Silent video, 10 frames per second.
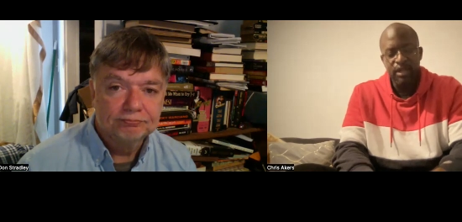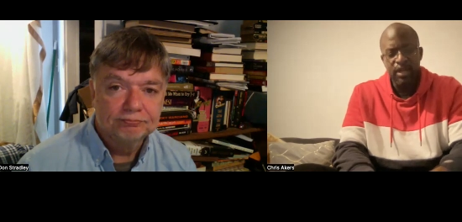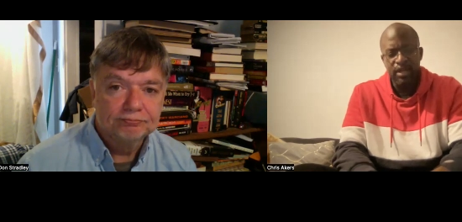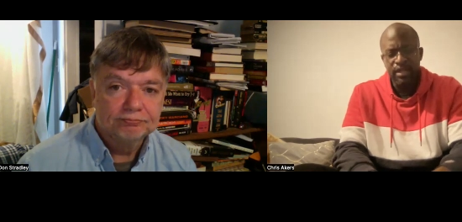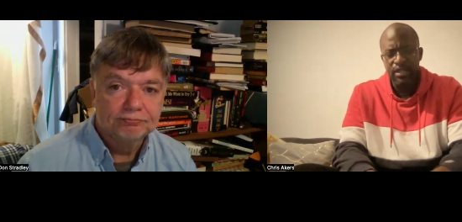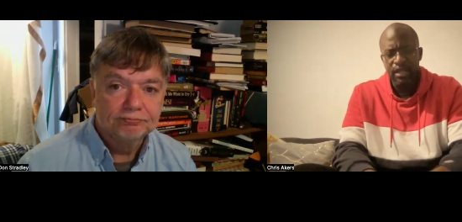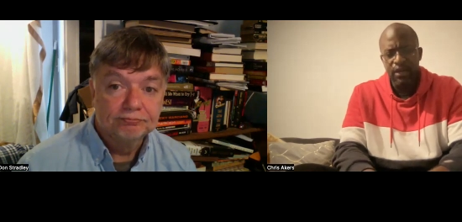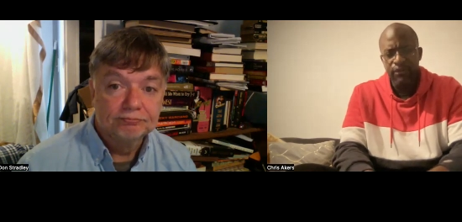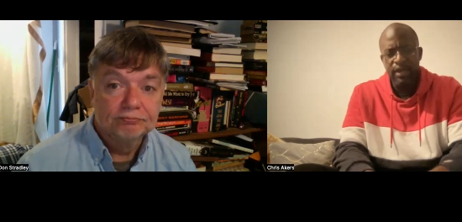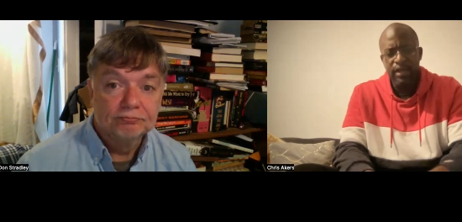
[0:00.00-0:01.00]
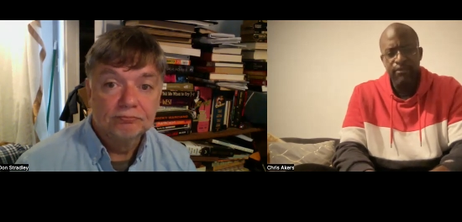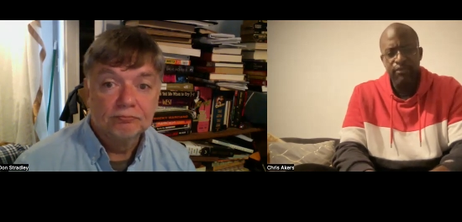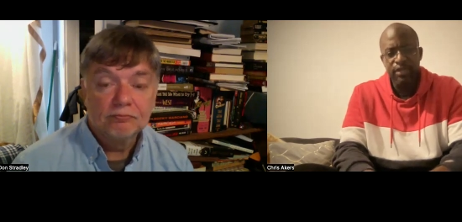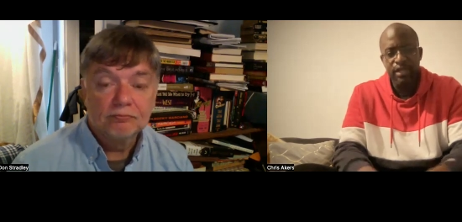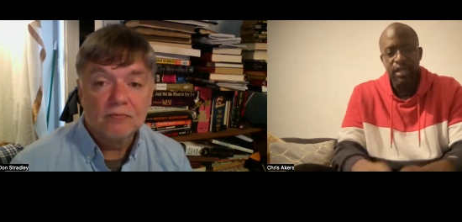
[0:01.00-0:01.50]
Speaker 1: turned his life around
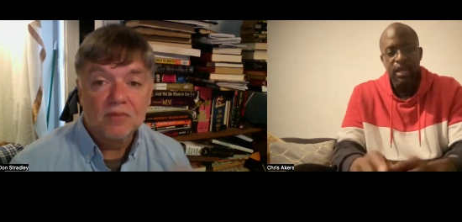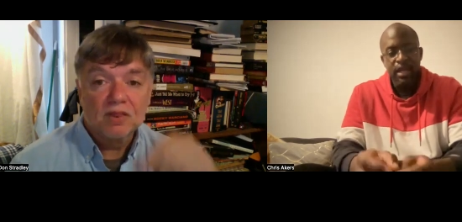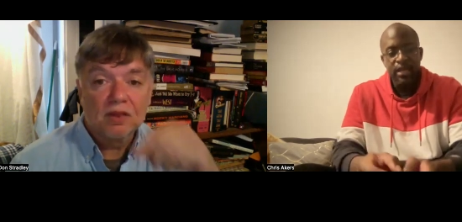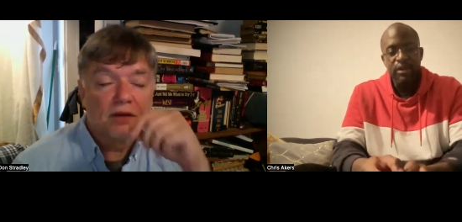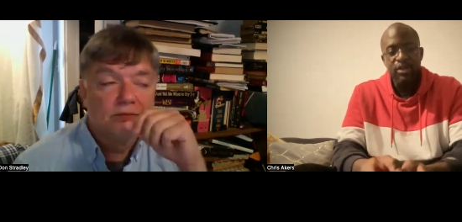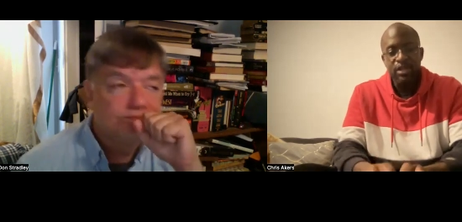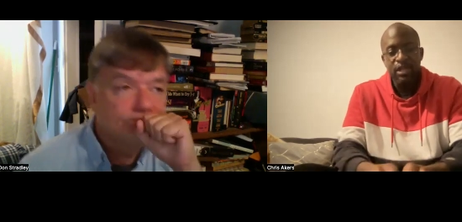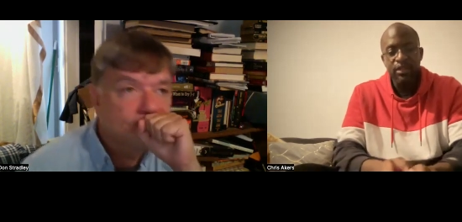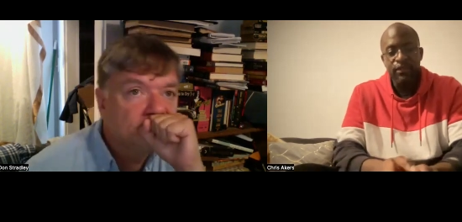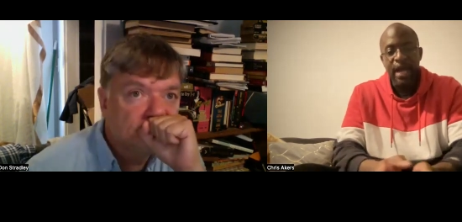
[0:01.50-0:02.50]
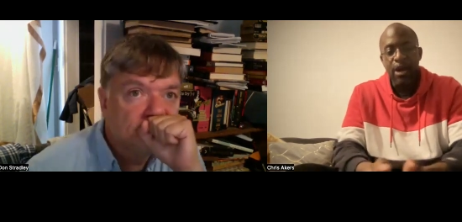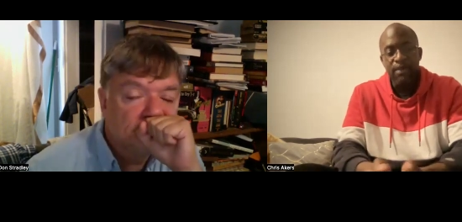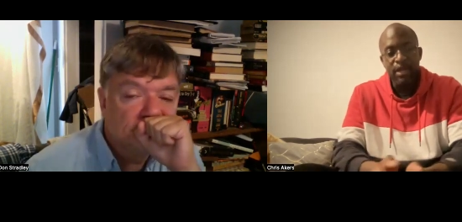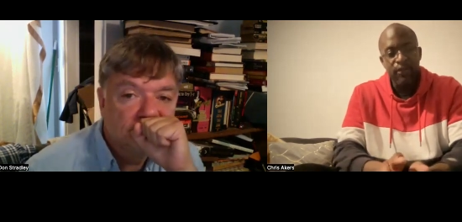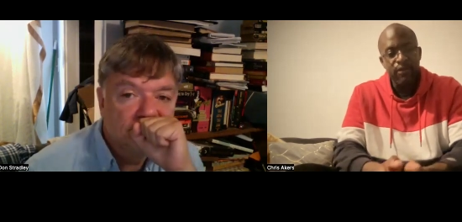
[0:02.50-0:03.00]
in prison, especially in terms of
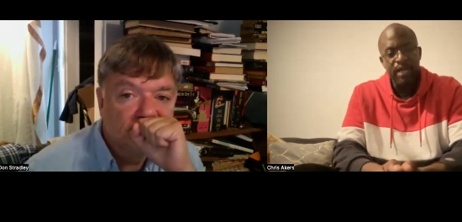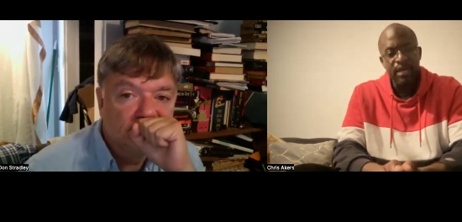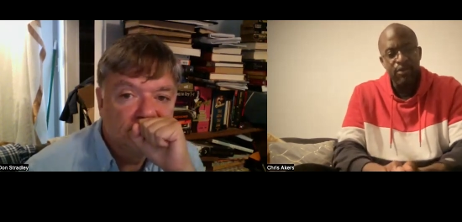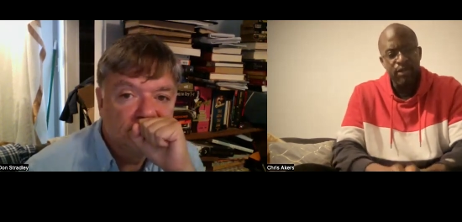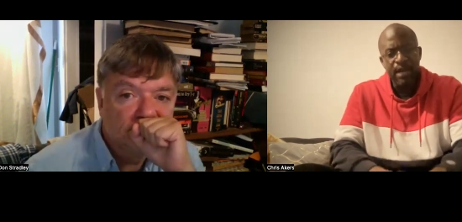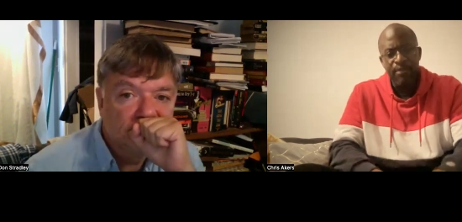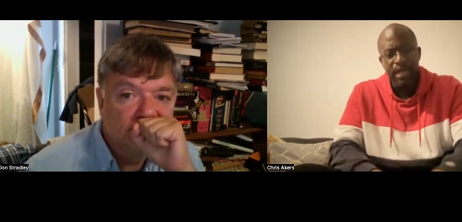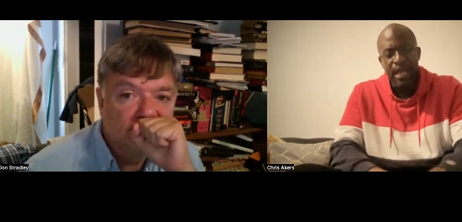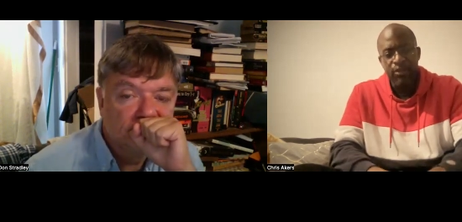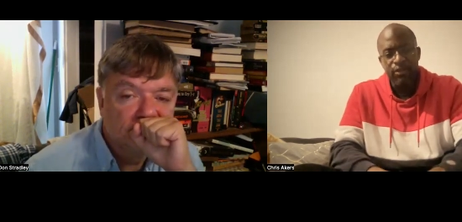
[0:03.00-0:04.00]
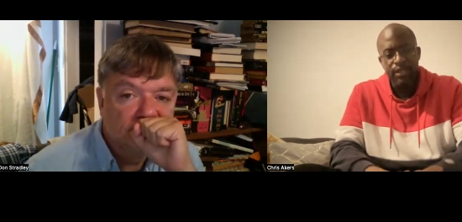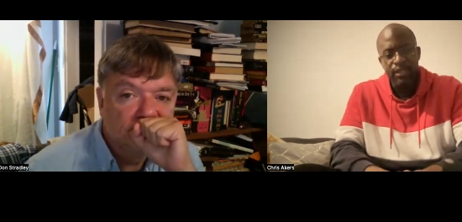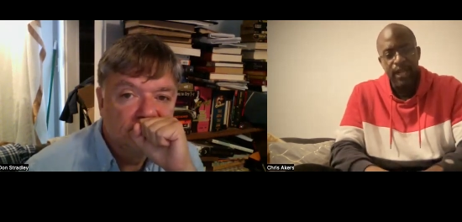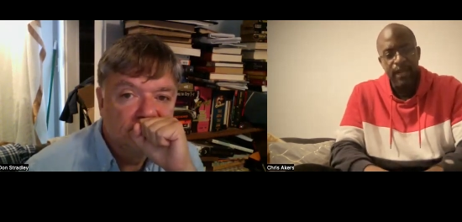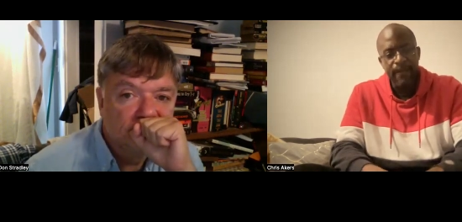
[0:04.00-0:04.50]
helping other people. Would that be accurate
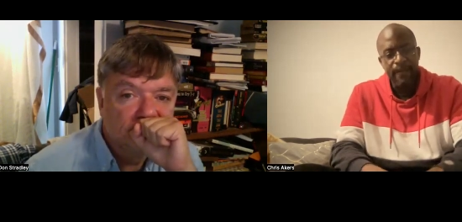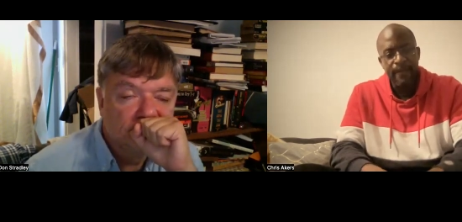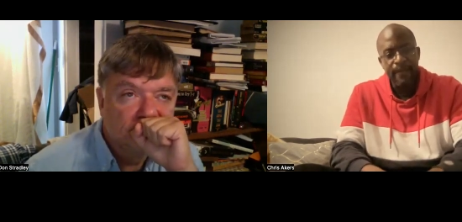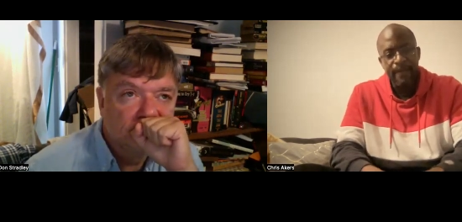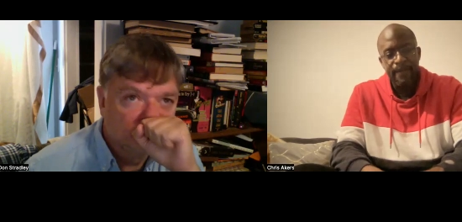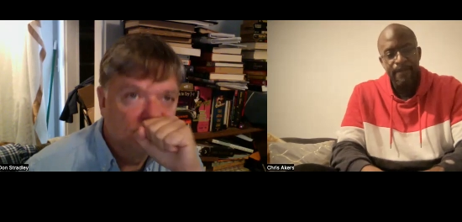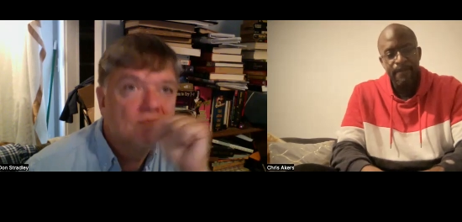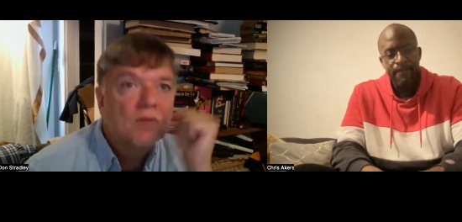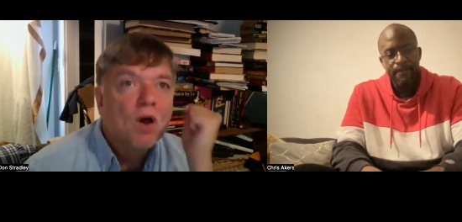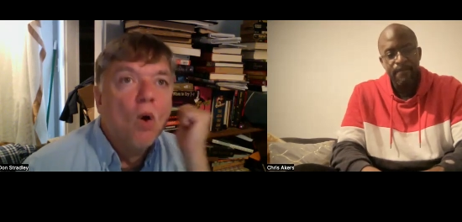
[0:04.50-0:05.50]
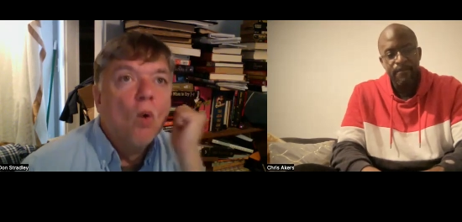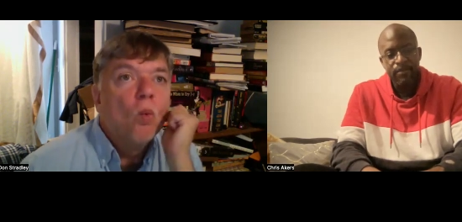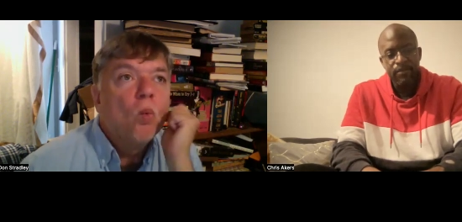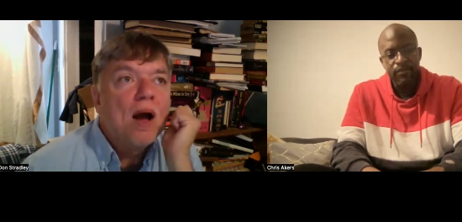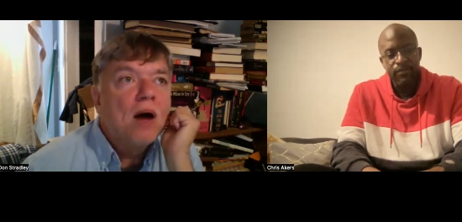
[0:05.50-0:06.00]
to say?
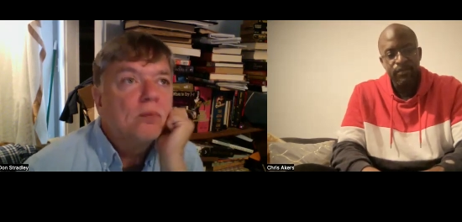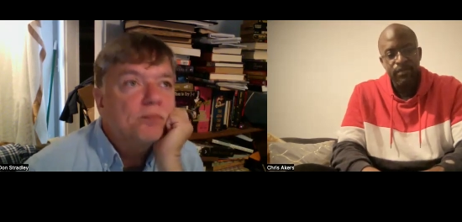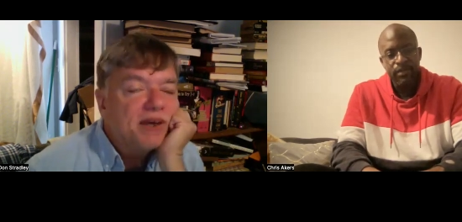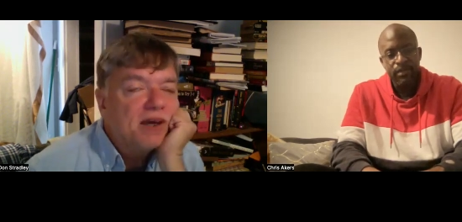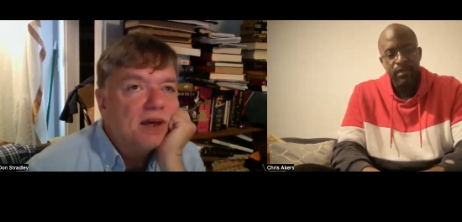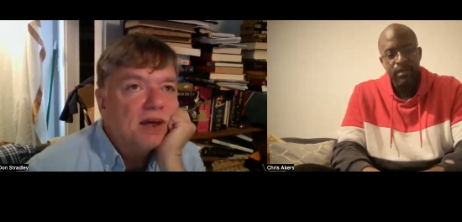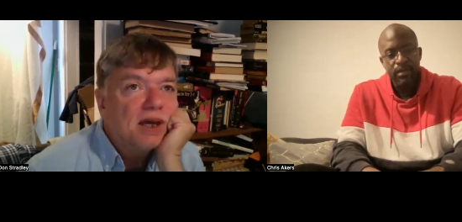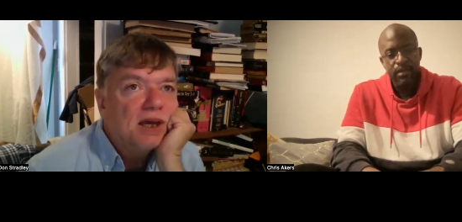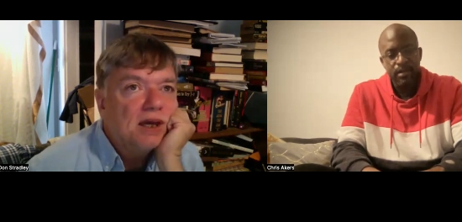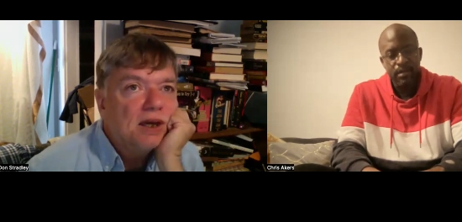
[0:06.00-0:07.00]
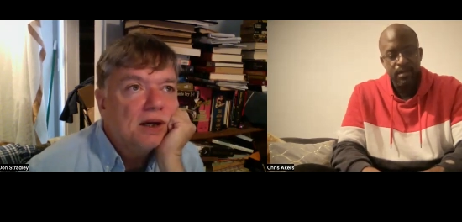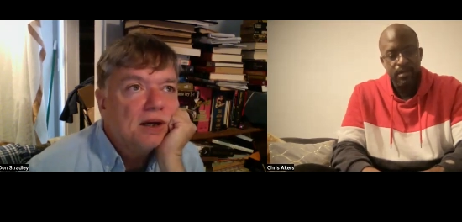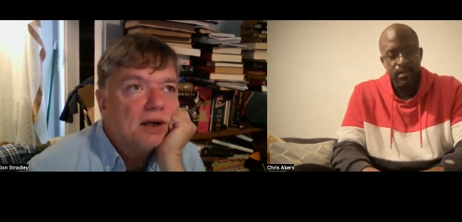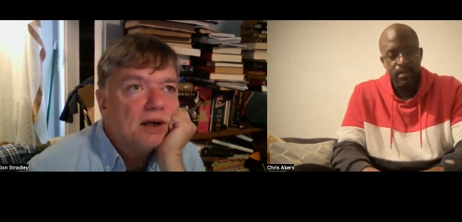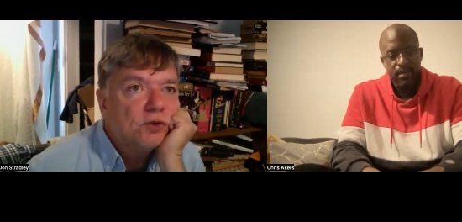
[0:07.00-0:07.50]
Speaker 2: Well, he
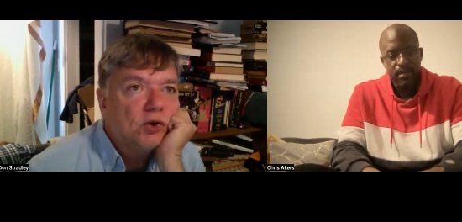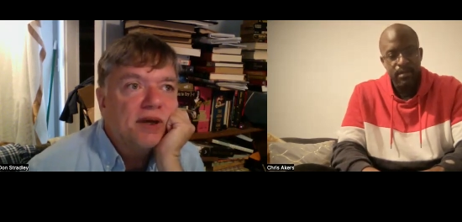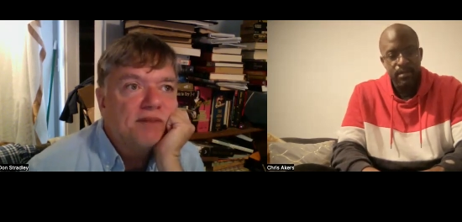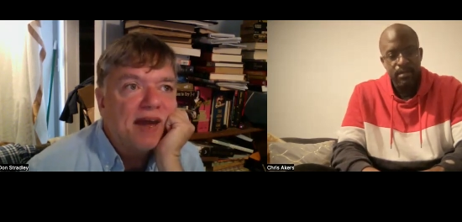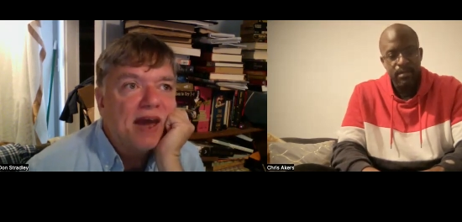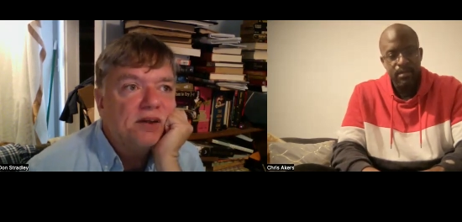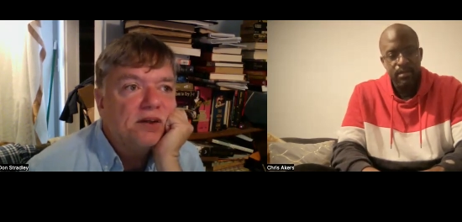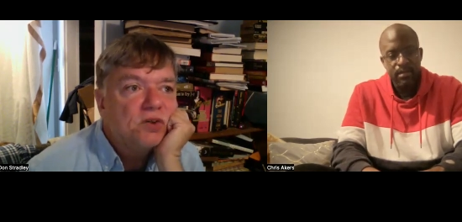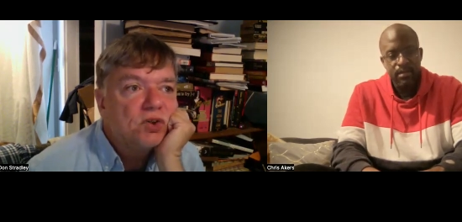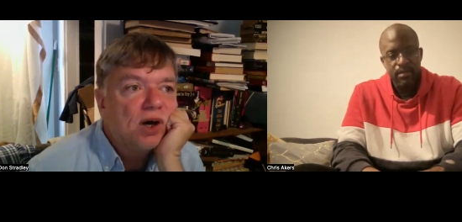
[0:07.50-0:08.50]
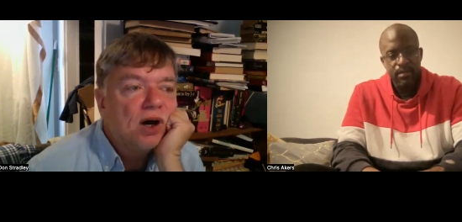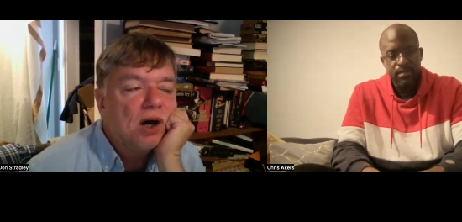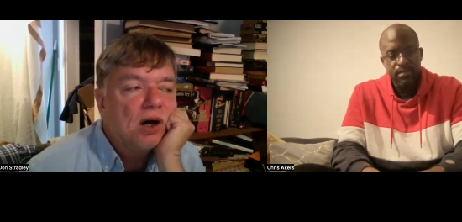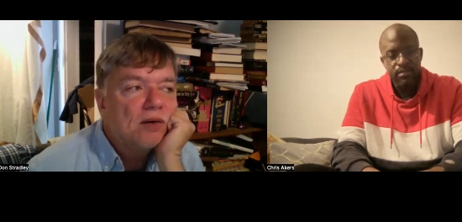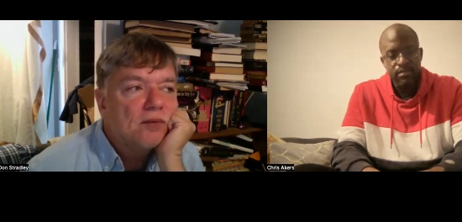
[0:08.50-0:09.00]
uh, took advantage
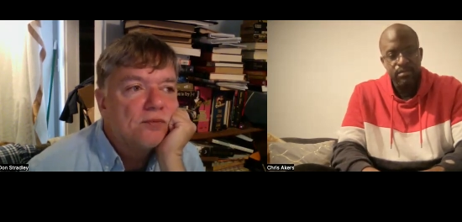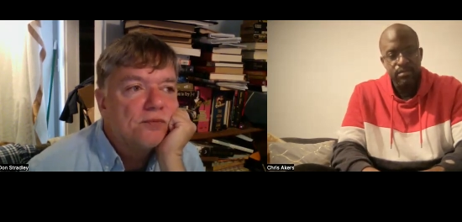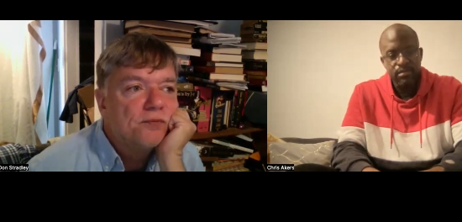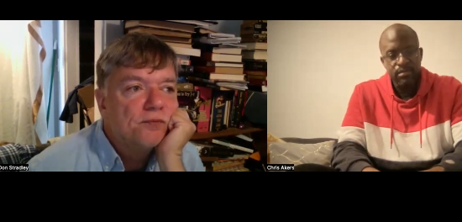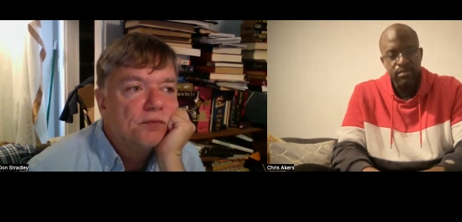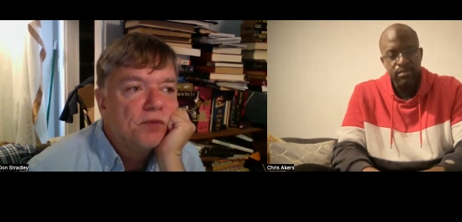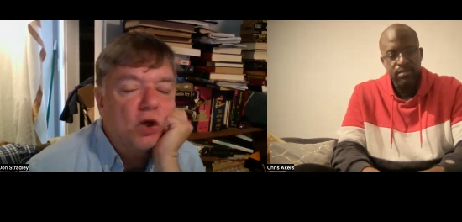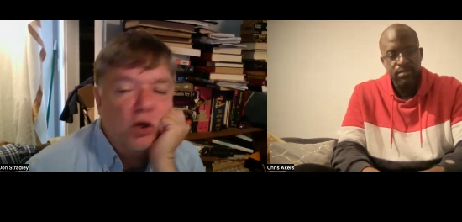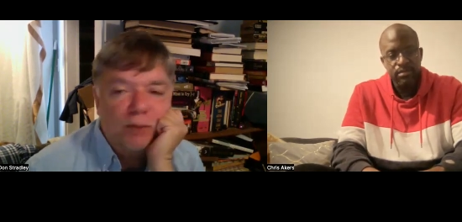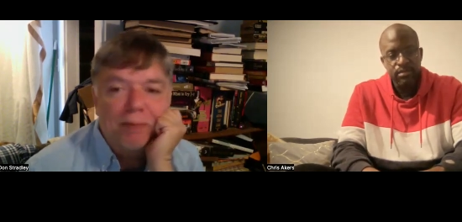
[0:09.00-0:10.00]
of the good